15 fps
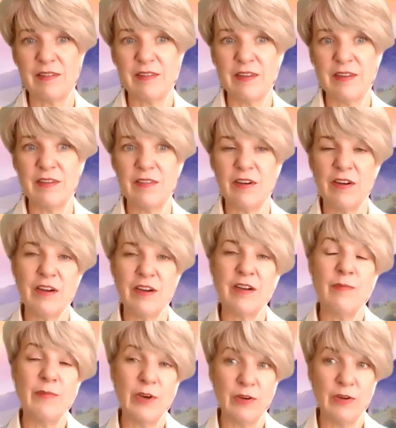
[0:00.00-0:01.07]
These are
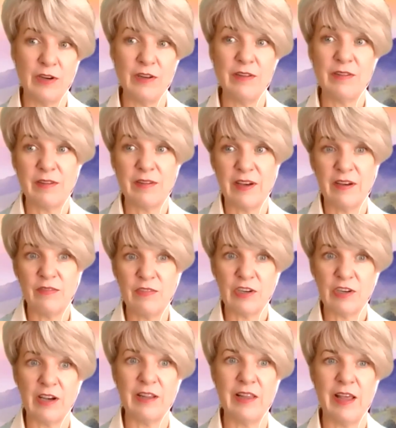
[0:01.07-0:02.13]
components of
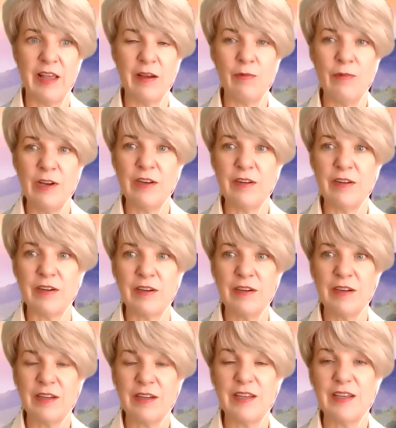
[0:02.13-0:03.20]
childlike wonder.
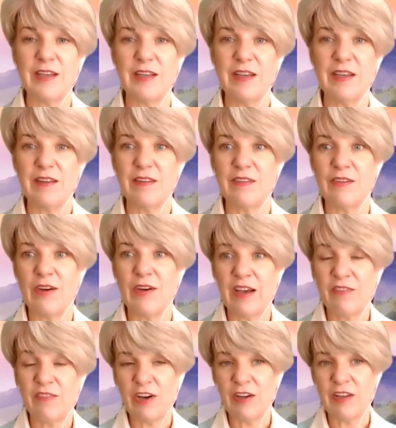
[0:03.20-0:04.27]
So I
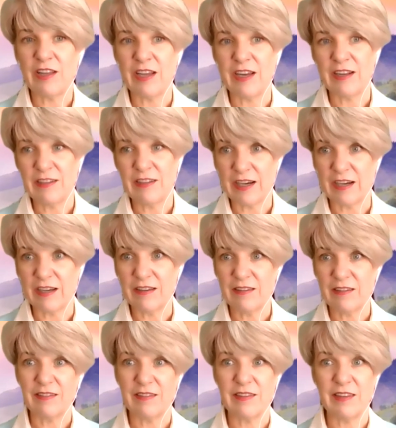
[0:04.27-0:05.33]
have an online
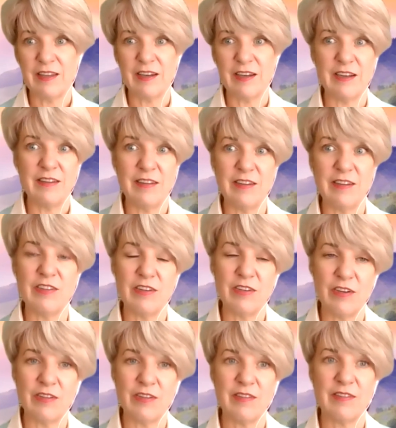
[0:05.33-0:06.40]
class that I teach
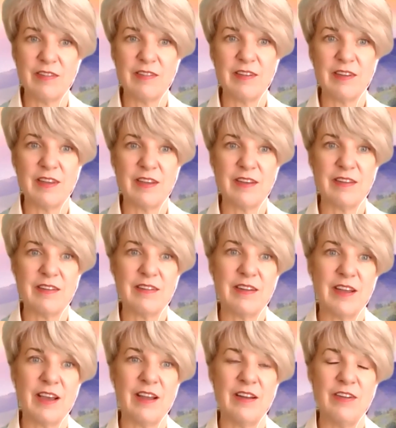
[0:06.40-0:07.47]
adults
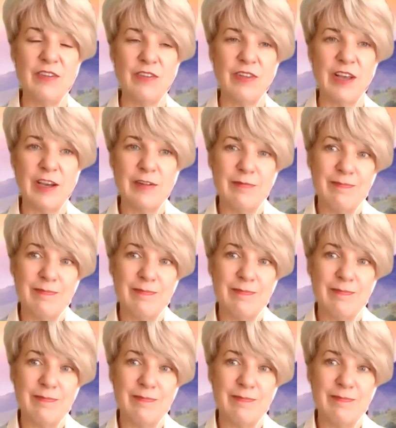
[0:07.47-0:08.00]
how to do that.